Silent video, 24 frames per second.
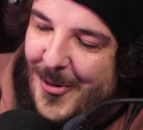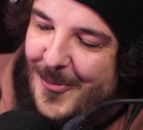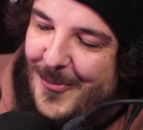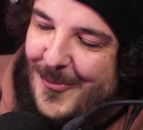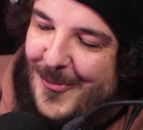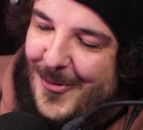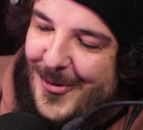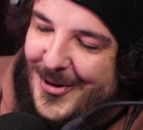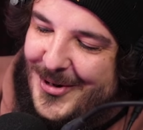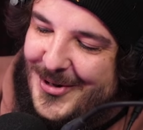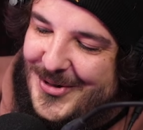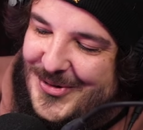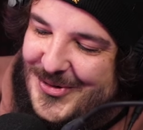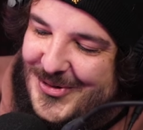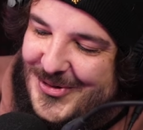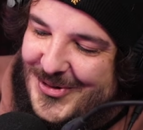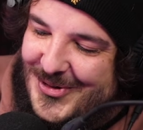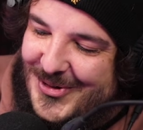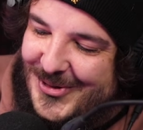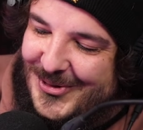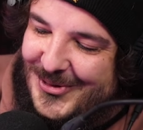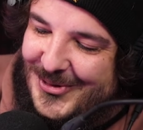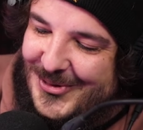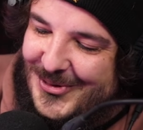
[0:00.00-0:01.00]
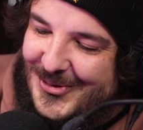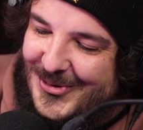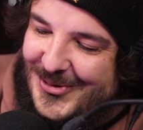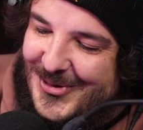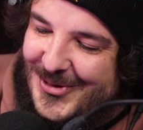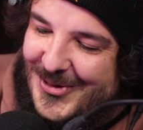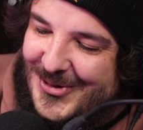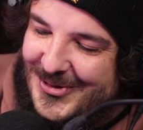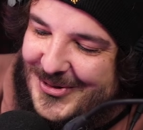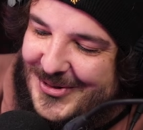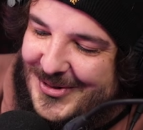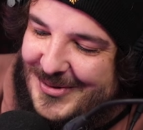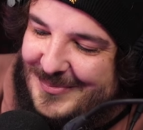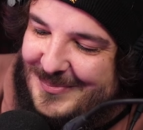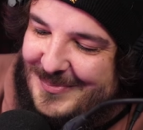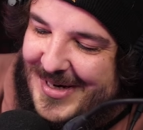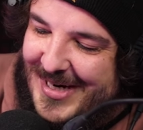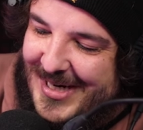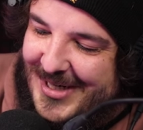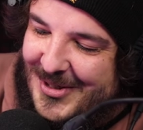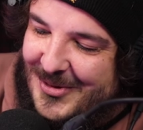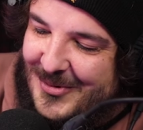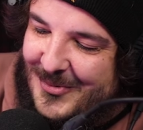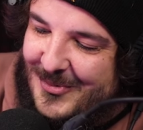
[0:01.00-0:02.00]
was the look on the
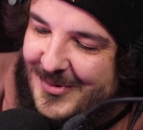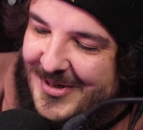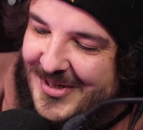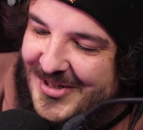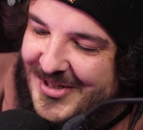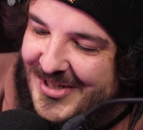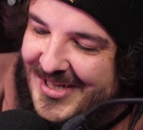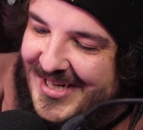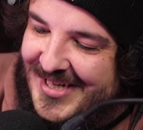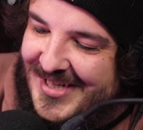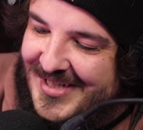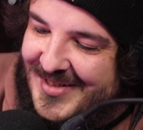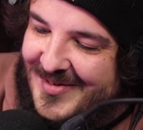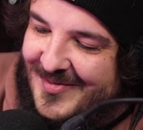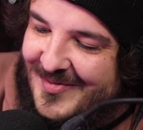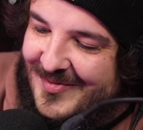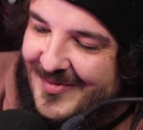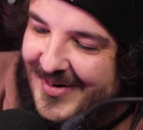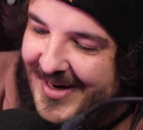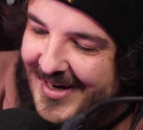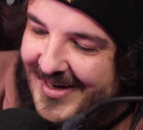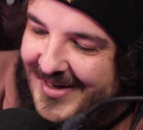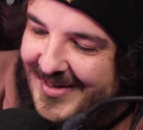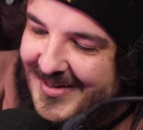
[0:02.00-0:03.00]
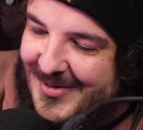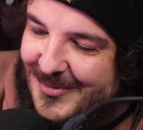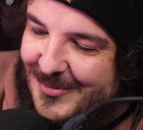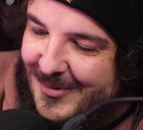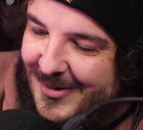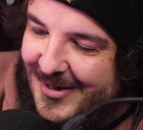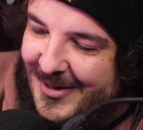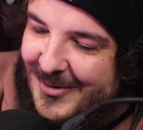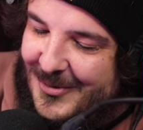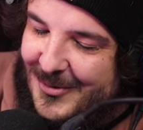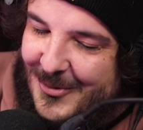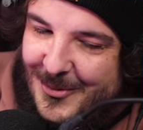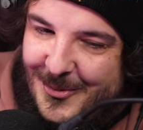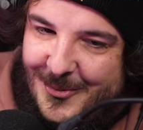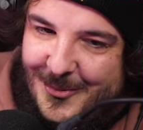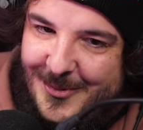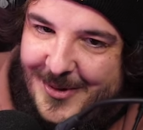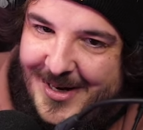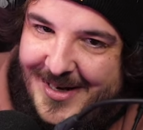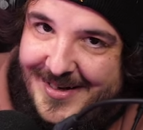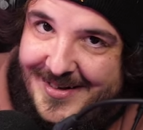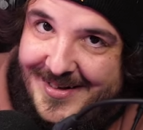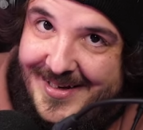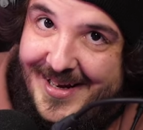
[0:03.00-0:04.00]
Make-A-Wish kid's face when it all
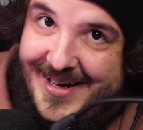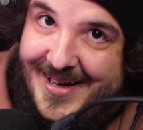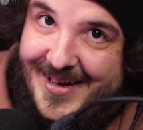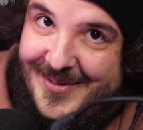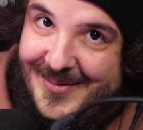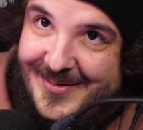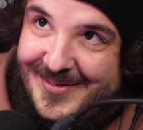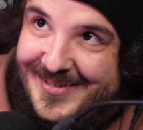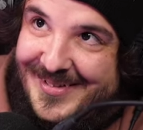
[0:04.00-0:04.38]
went down?